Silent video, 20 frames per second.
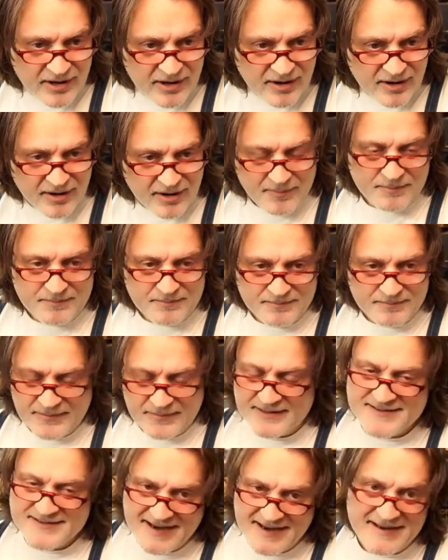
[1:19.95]
Or
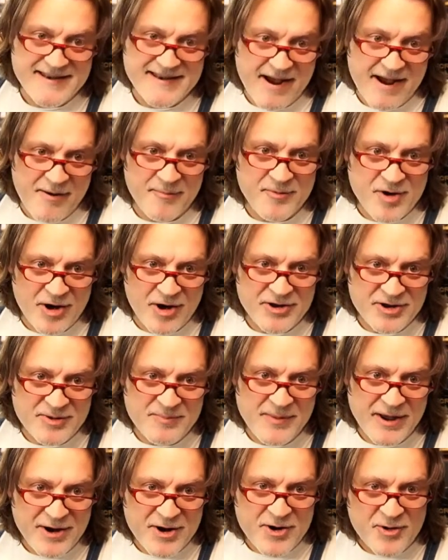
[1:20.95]
see, now I'm calling you
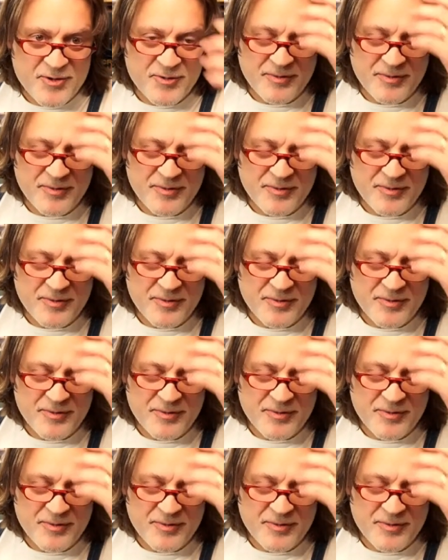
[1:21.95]
Miko,